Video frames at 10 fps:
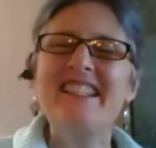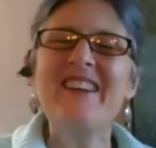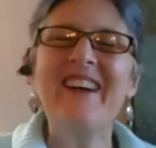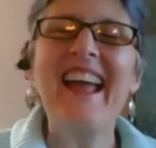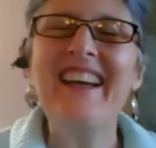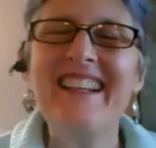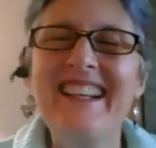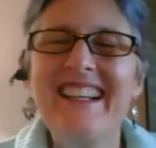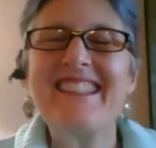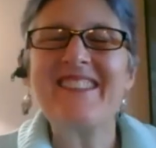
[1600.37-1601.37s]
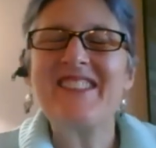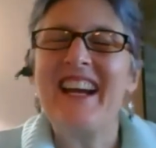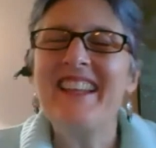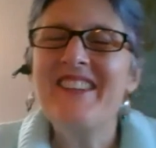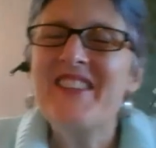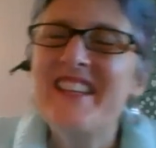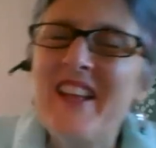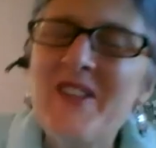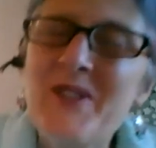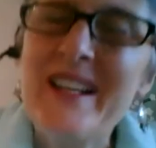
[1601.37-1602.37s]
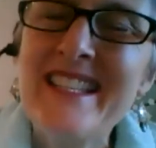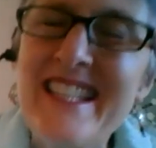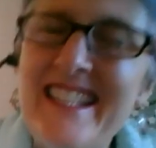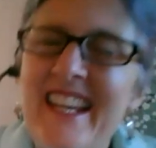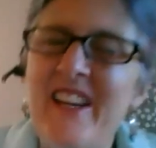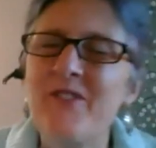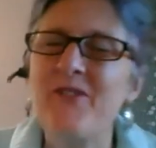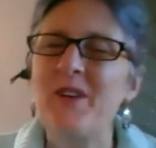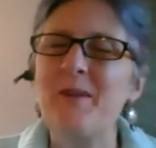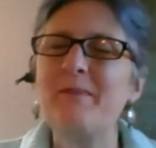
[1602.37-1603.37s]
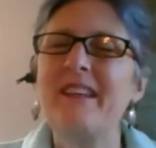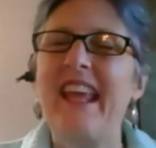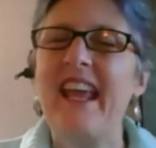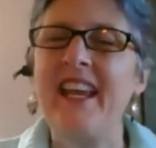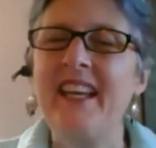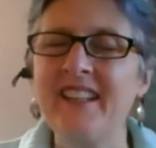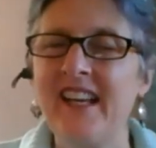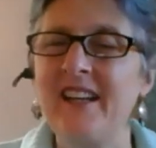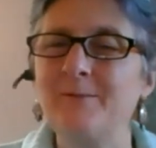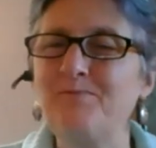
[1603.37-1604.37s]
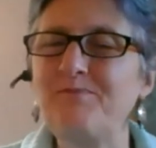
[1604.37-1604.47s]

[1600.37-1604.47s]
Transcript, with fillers: have, so, John, there's another question here from Kayla.